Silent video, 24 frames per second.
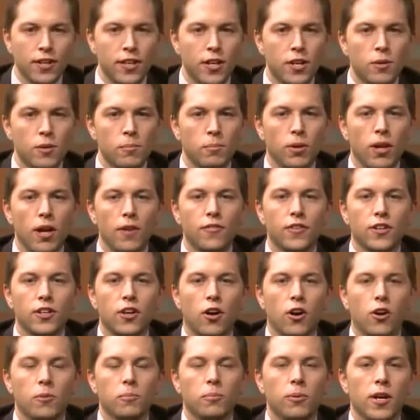year, Bluff and
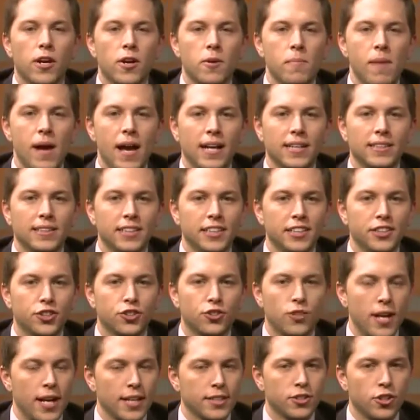Card Player magazines
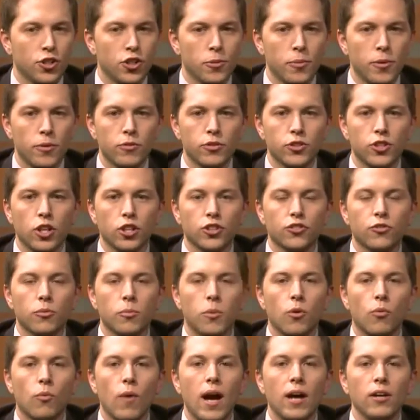track tournament results from
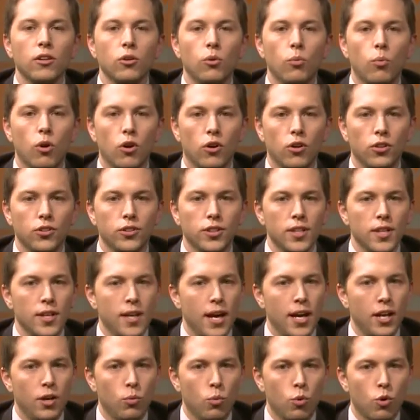around the world
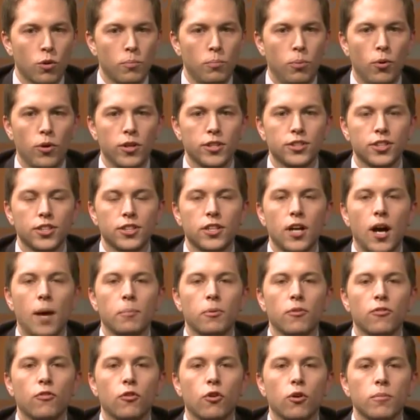and award points to top
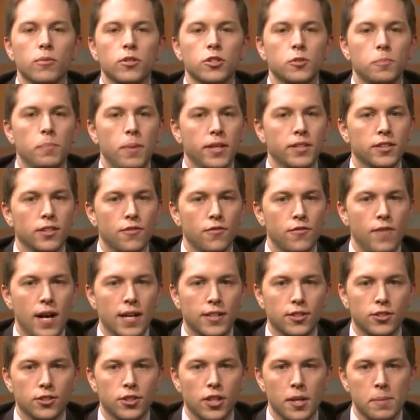performers based on
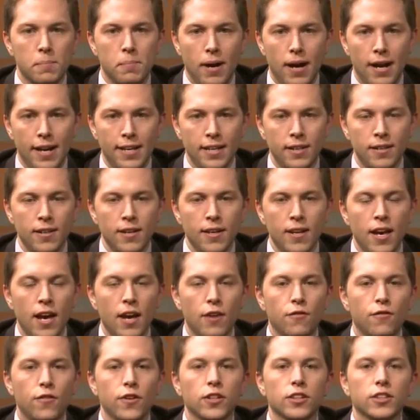factors like buy-in
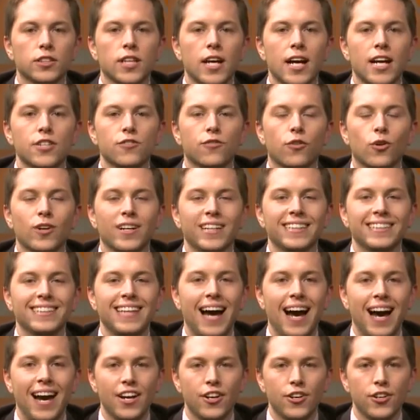and field size for an
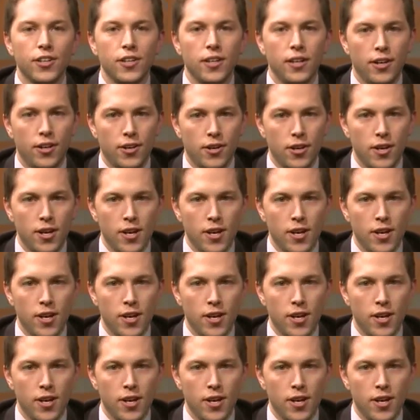entire year.